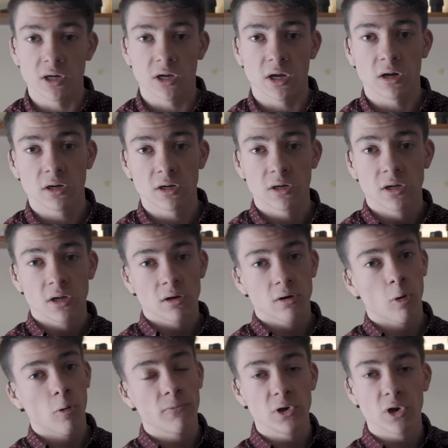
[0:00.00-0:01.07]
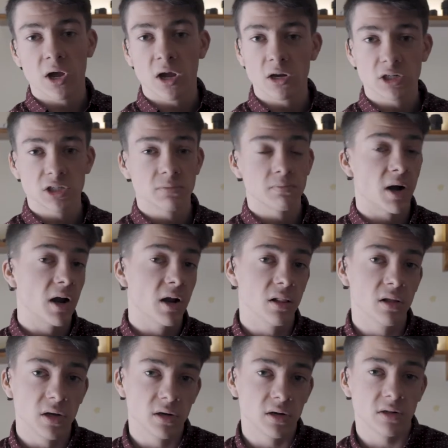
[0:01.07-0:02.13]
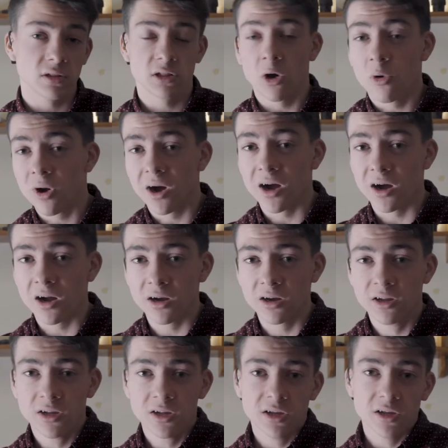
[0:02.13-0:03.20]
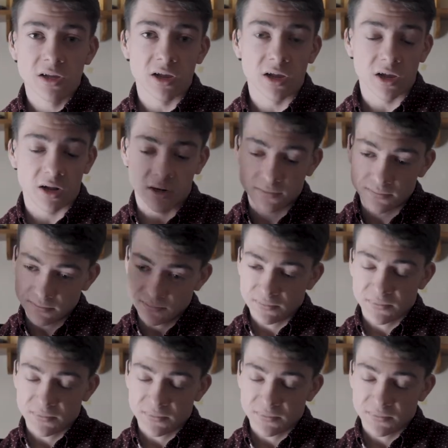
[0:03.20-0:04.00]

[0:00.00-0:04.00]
And hopefully you guys are smiling and so on. And